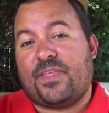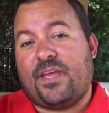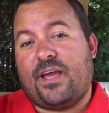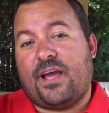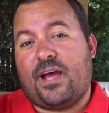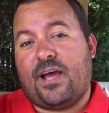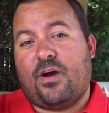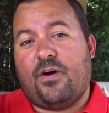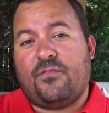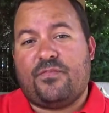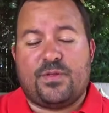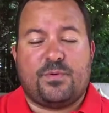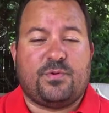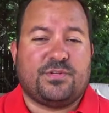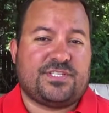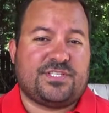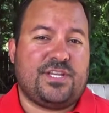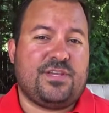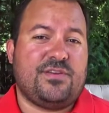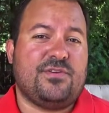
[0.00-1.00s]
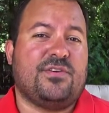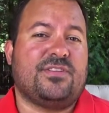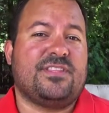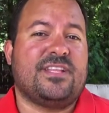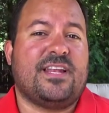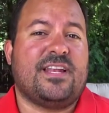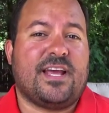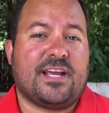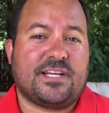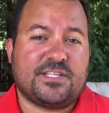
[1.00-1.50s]
Hopefully we'll see you on
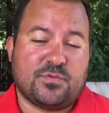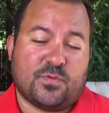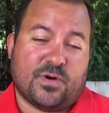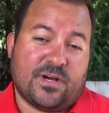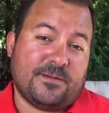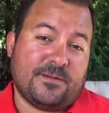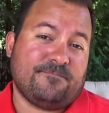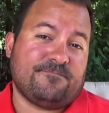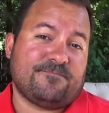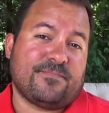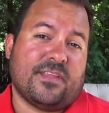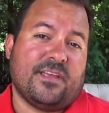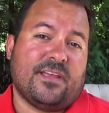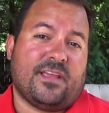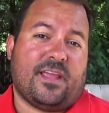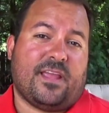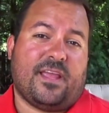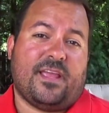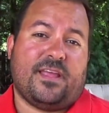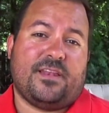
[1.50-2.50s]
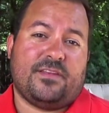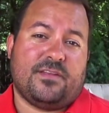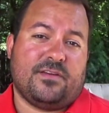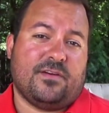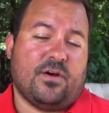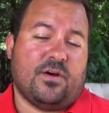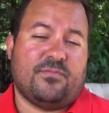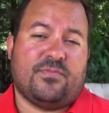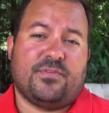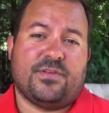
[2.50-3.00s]
the next one, and
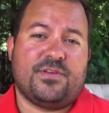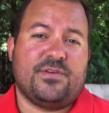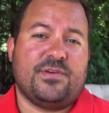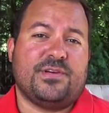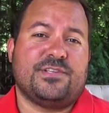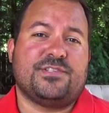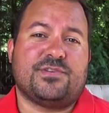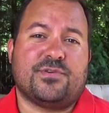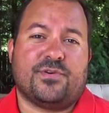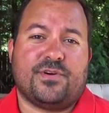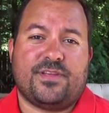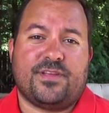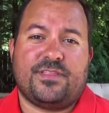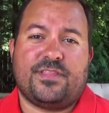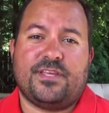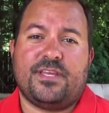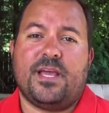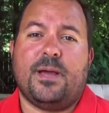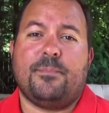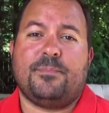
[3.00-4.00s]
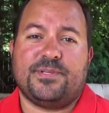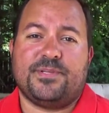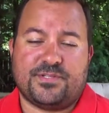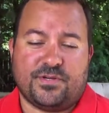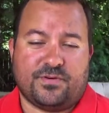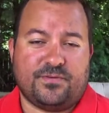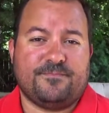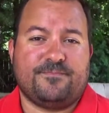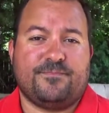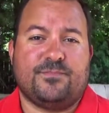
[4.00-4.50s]
hopefully you enjoyed the
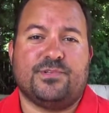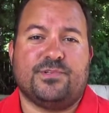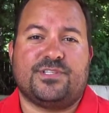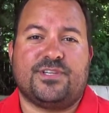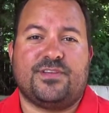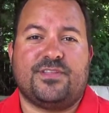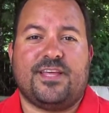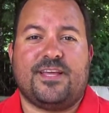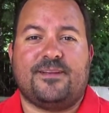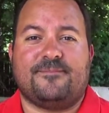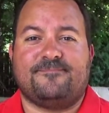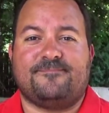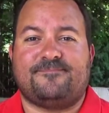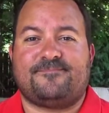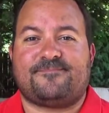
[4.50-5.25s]
episode. We'll see you then.